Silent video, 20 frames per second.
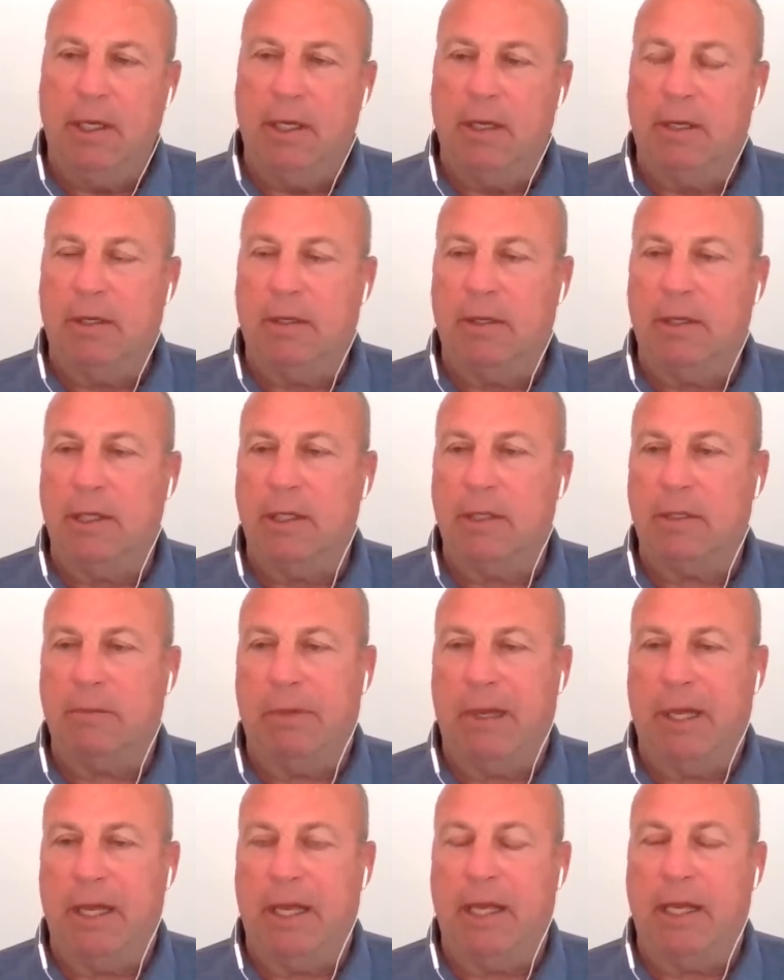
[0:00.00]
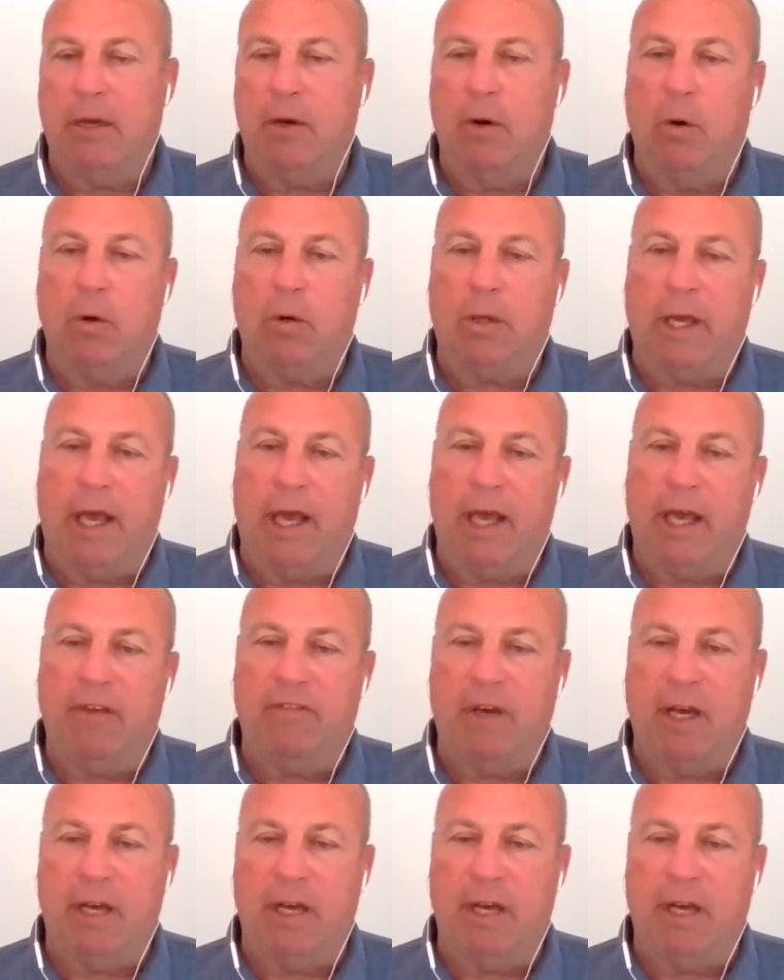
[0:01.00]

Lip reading: he's playing okay,